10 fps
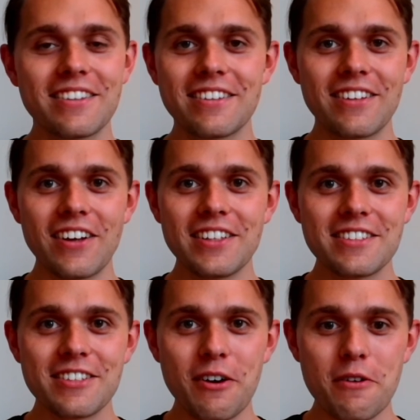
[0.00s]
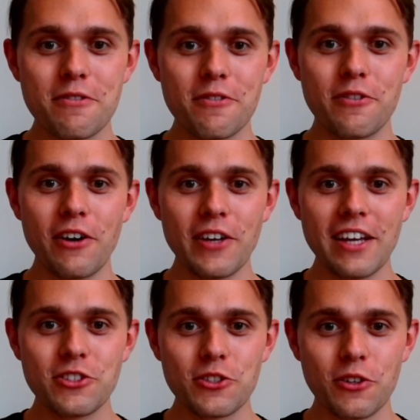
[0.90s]
tons of
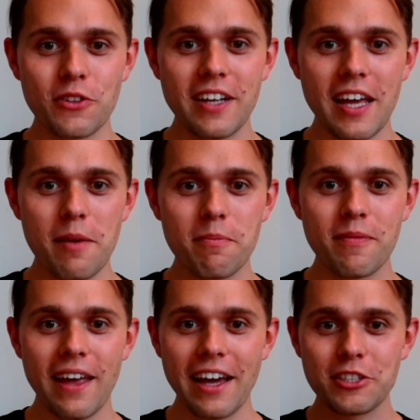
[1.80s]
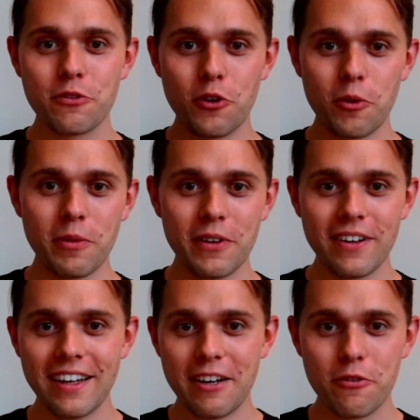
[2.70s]
variations on the name, X-former,
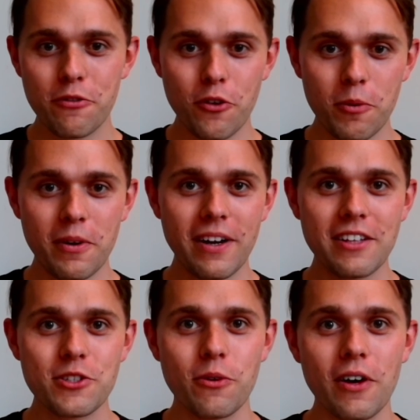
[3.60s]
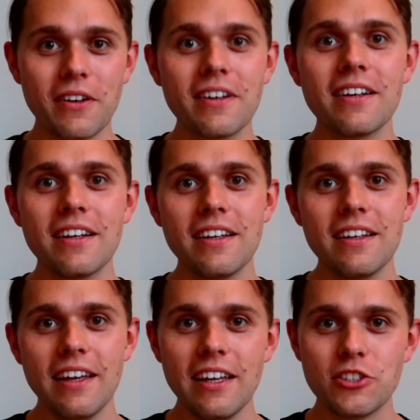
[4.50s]
Lin-former, and so on,
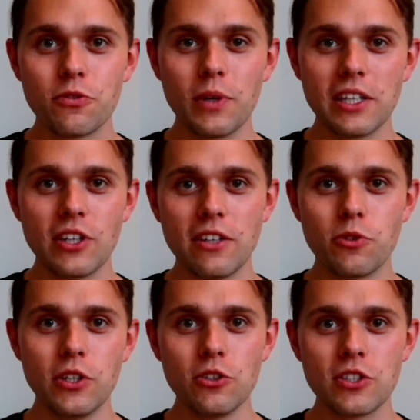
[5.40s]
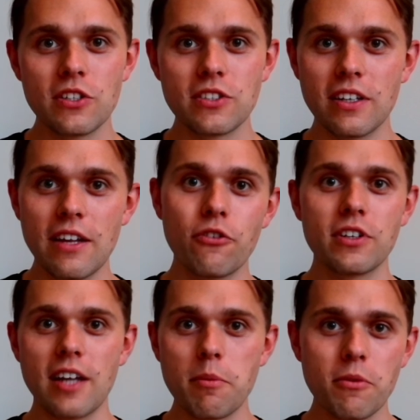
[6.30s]
each of which introduces a different
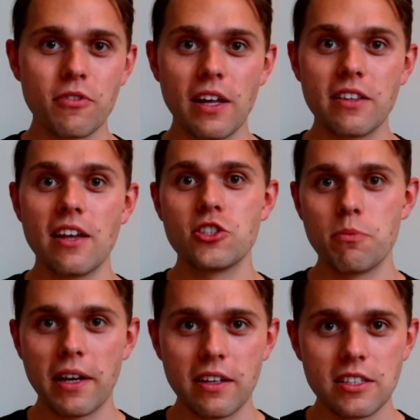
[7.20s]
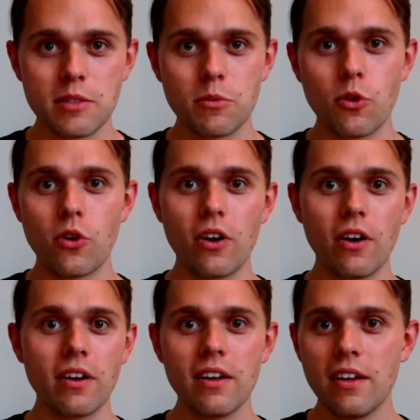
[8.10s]
type of attention mechanism
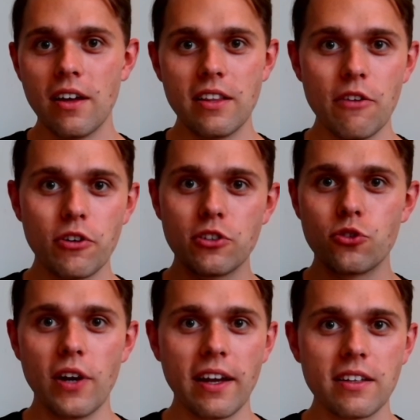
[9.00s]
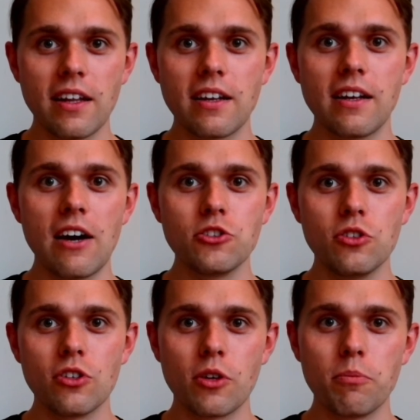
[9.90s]
or a different trick that allows you
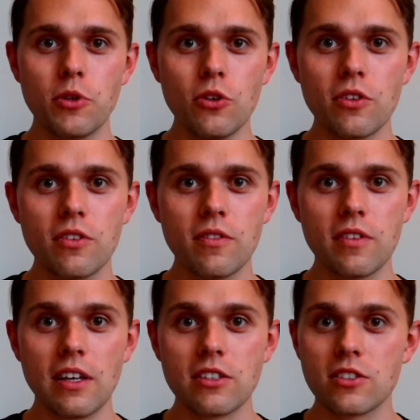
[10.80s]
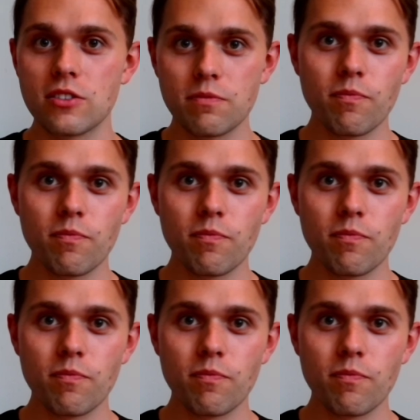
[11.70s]
to compute this